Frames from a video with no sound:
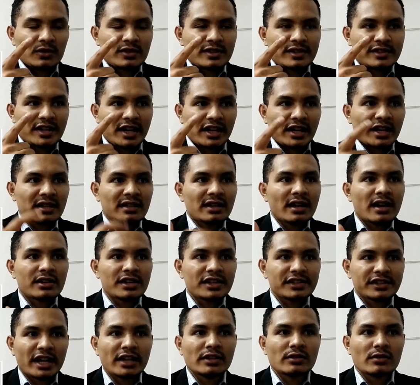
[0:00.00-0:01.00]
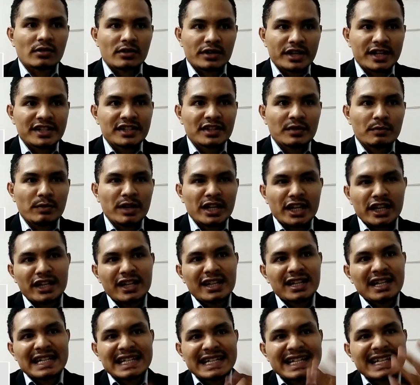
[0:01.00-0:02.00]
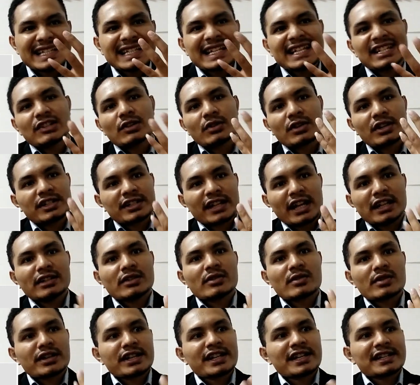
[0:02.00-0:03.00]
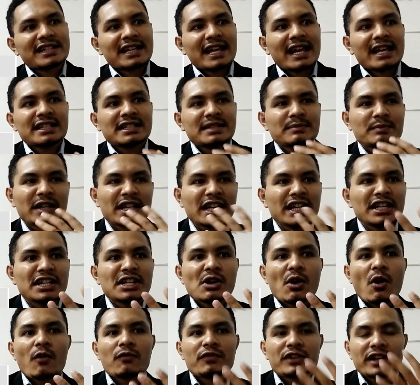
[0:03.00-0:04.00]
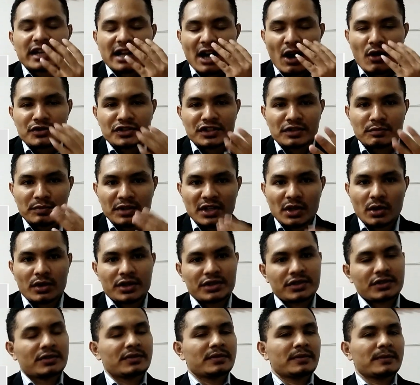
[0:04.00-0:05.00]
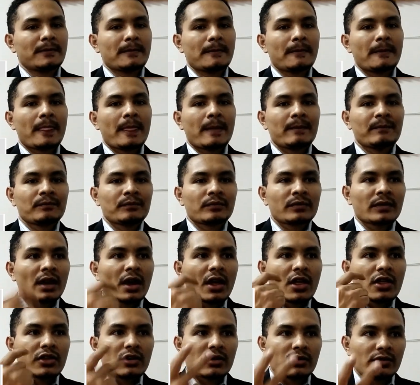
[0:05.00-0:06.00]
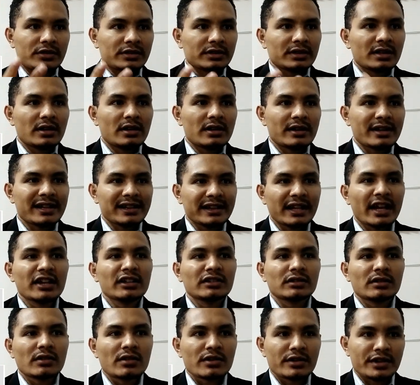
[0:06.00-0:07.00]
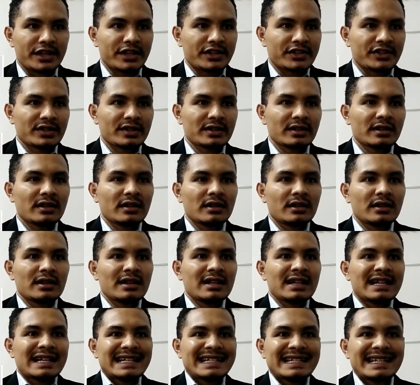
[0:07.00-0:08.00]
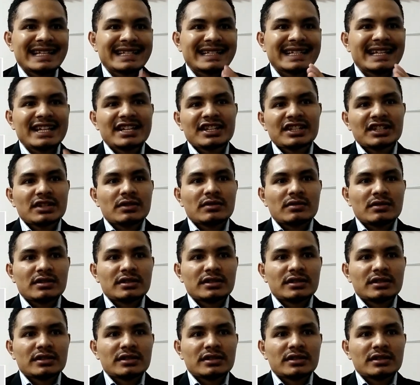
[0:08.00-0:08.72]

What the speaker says: Second, retained earnings, beginning. This is the retained earnings at the beginning of the accounting period. Third, retained earnings. This is